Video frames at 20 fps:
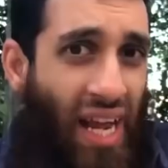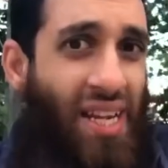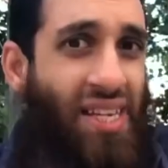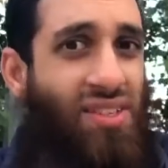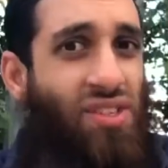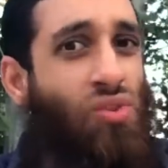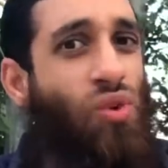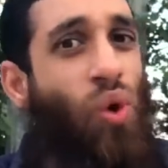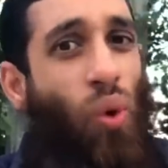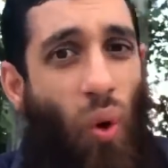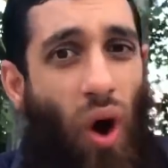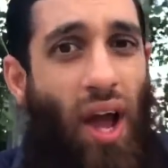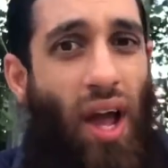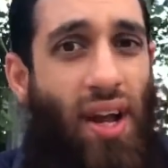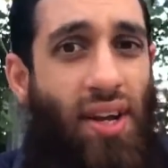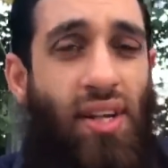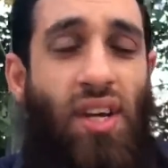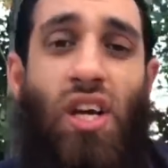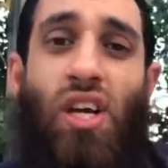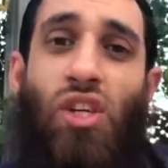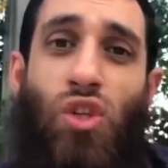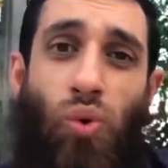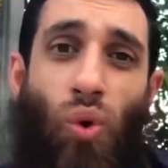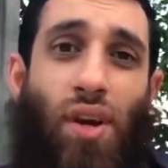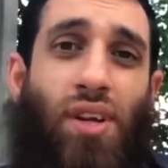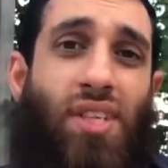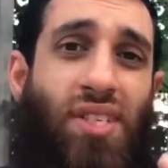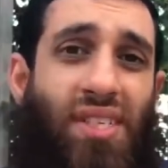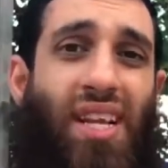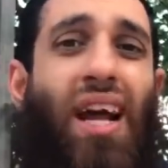that is required to
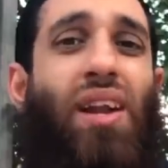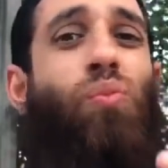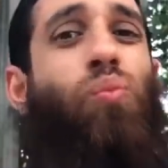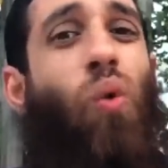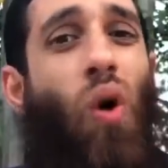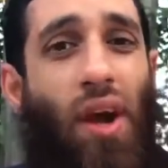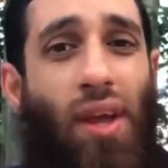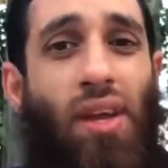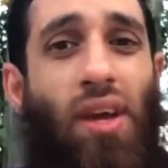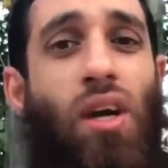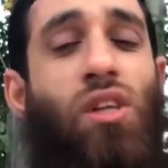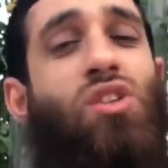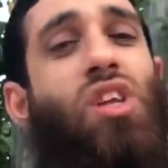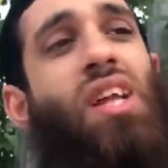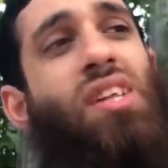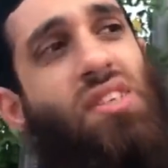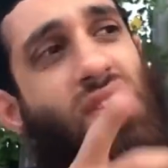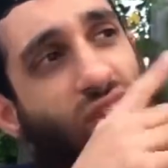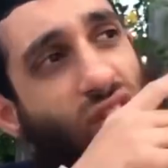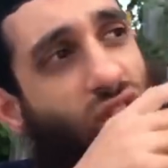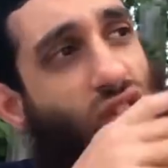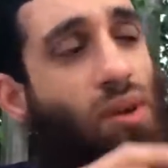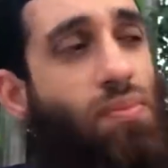understand why. So let's listen